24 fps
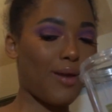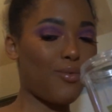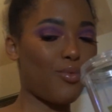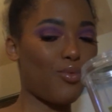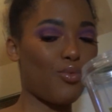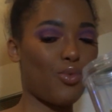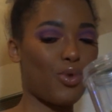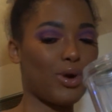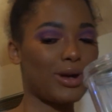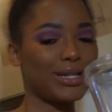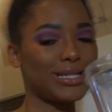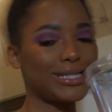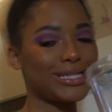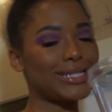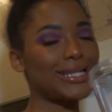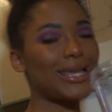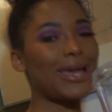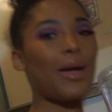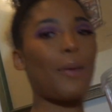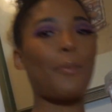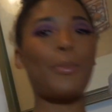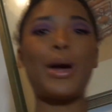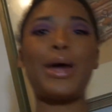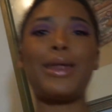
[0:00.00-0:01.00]
I want to
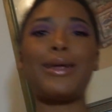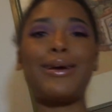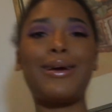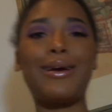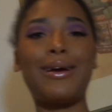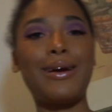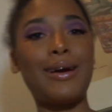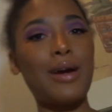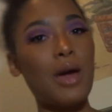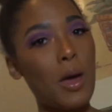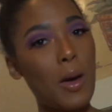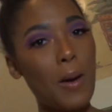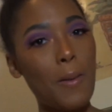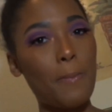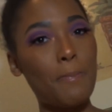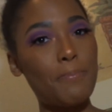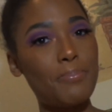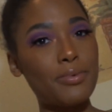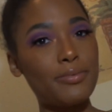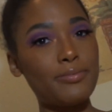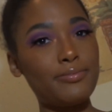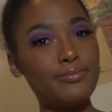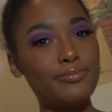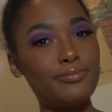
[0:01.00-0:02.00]
say about a cup,
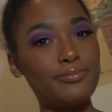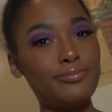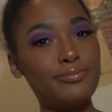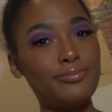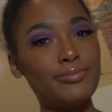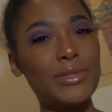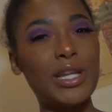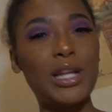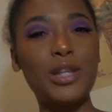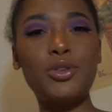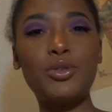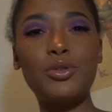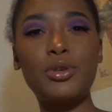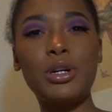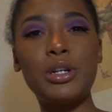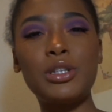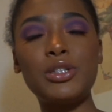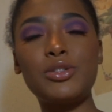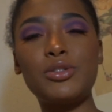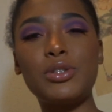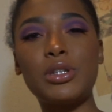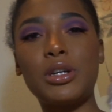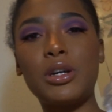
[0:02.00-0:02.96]
a little under